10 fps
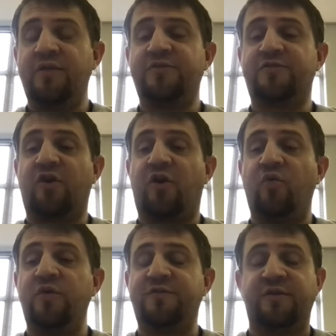This is Carl
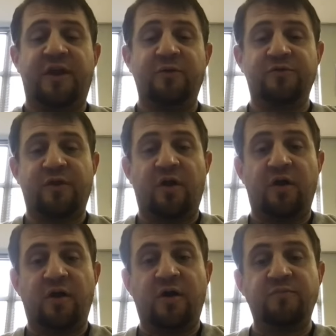Wilson. He was
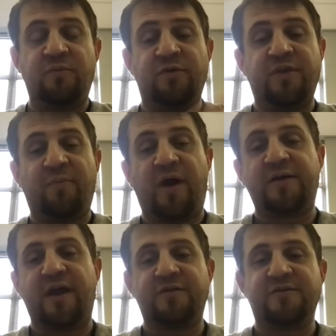a member of that
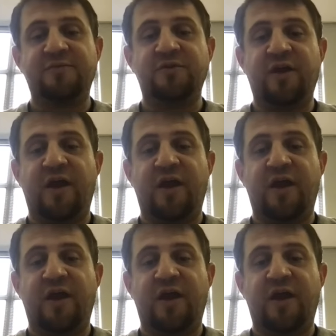podcast team you